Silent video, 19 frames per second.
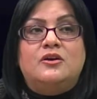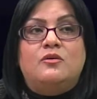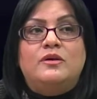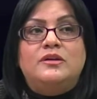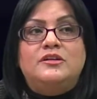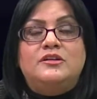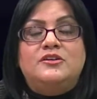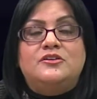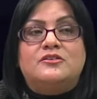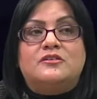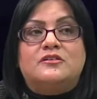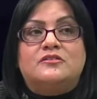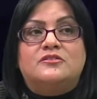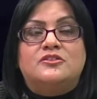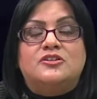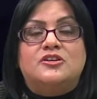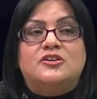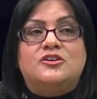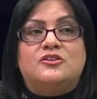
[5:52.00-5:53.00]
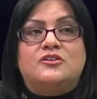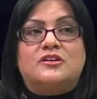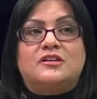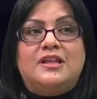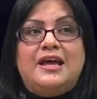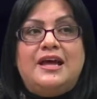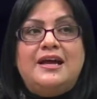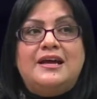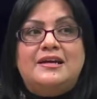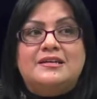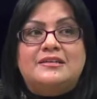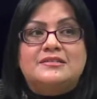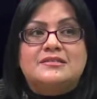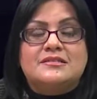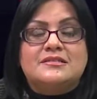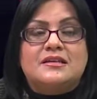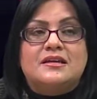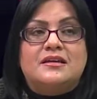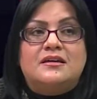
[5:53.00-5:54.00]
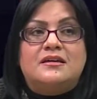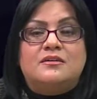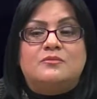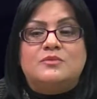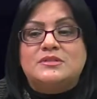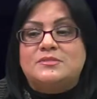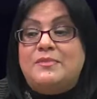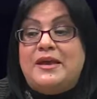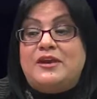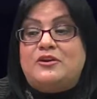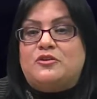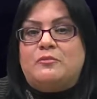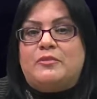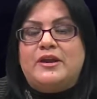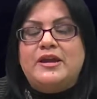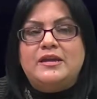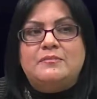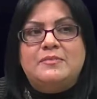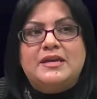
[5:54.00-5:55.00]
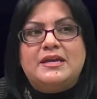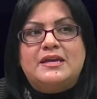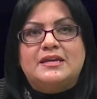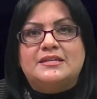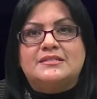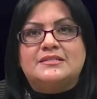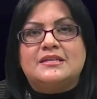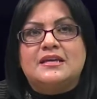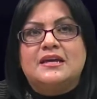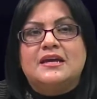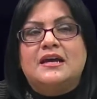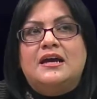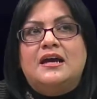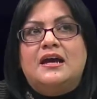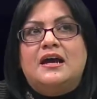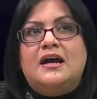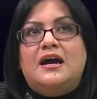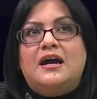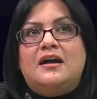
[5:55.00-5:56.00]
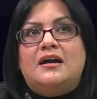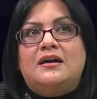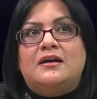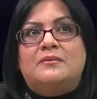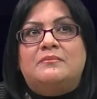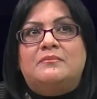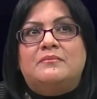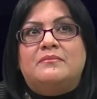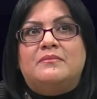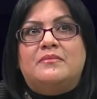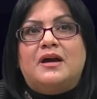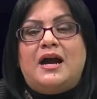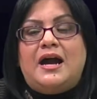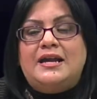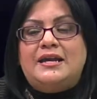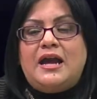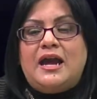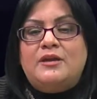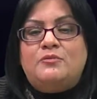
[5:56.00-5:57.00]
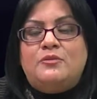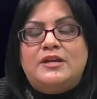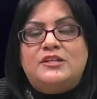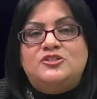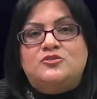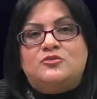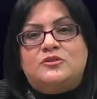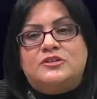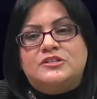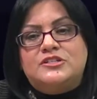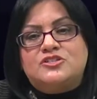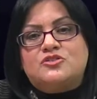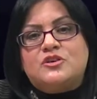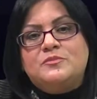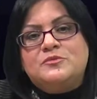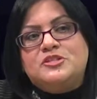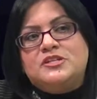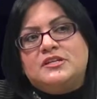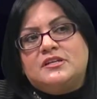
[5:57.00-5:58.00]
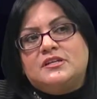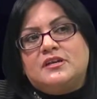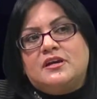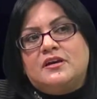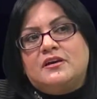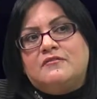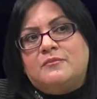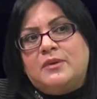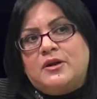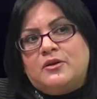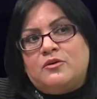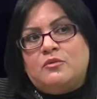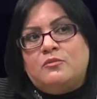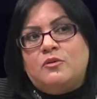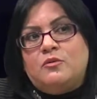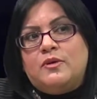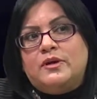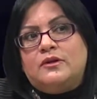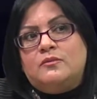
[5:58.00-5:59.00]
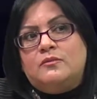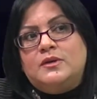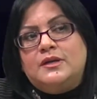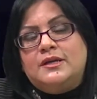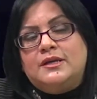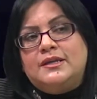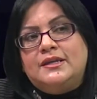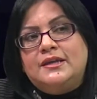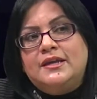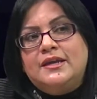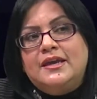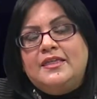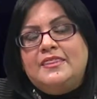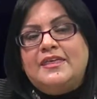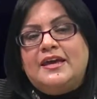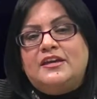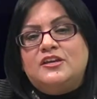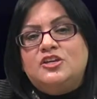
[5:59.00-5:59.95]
going to your class was make or break because I read your description of Paranormal 101 that